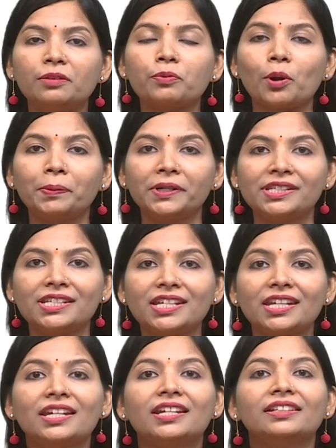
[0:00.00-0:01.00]
property
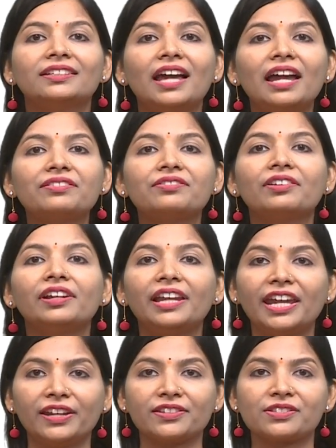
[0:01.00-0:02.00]
that
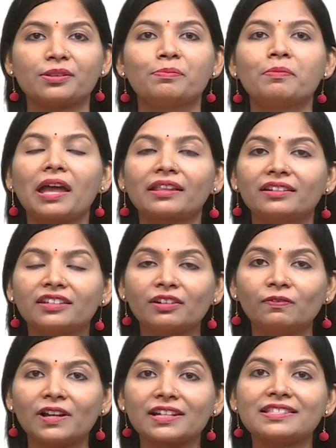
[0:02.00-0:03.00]
relates magnetic
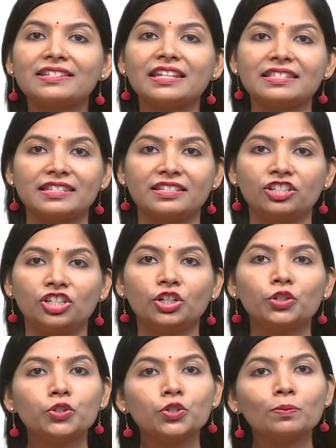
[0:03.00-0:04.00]
flux density
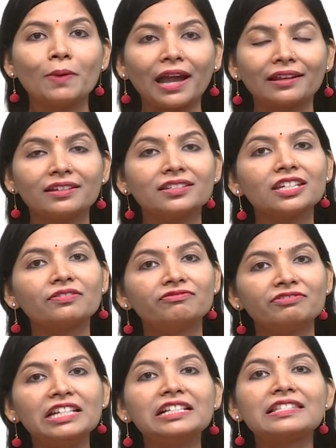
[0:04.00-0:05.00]
to magnetic
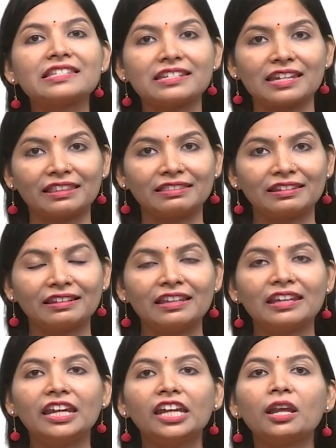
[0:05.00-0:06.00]
field strength
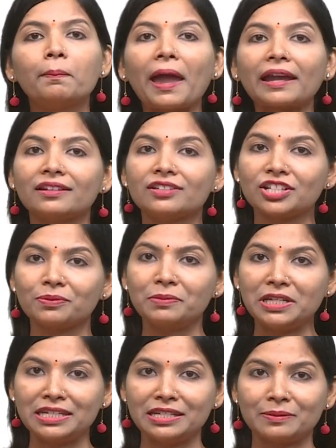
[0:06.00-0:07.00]
in a magnetic
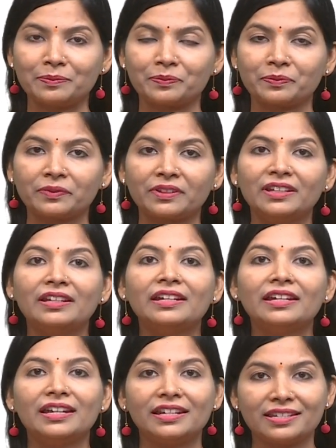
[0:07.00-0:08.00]
medium.
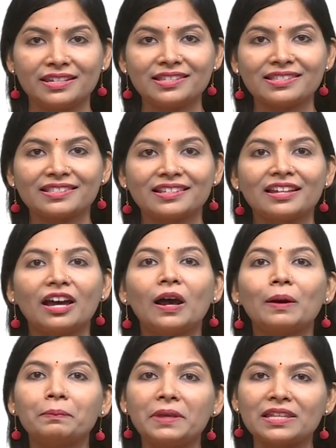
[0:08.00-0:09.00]
It is a
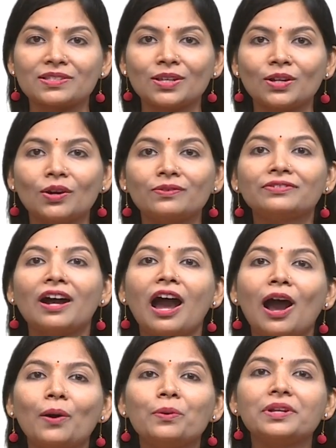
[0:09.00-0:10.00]
measure of
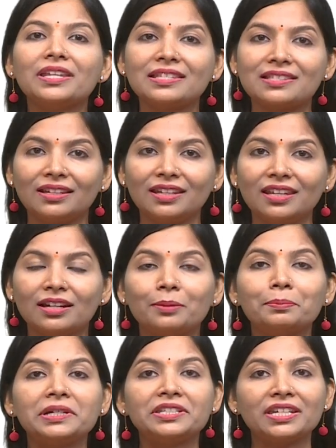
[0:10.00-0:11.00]
how easily a
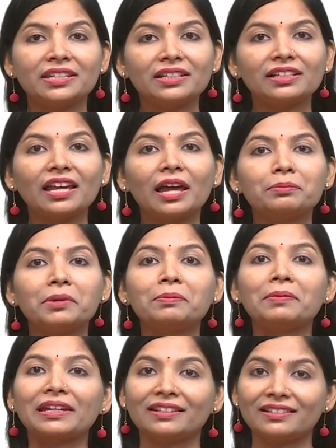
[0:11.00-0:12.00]
material can be
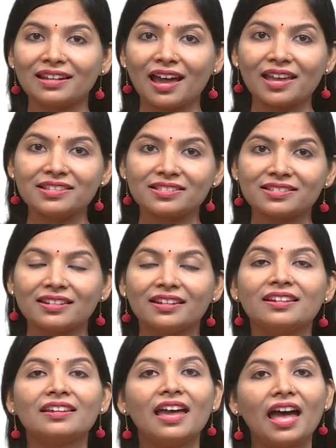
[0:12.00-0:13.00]
magnetized
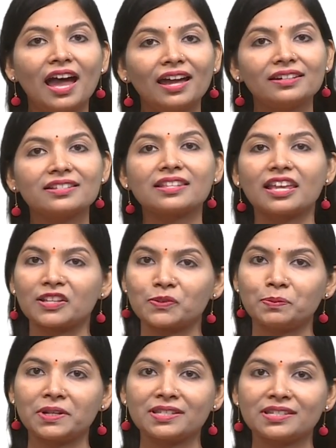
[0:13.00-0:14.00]
and is
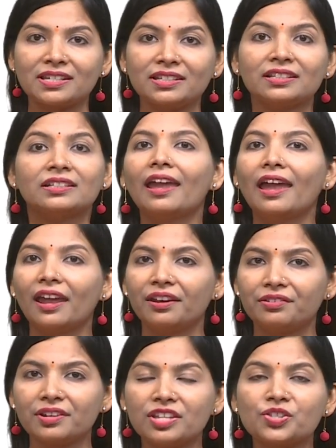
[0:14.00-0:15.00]
expressed in
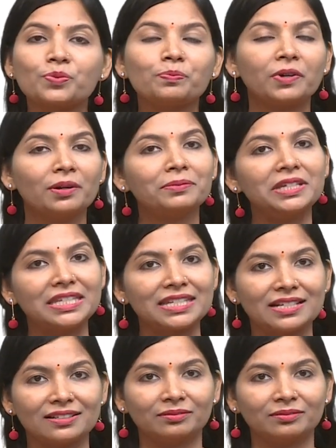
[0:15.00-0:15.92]
Henries per meter.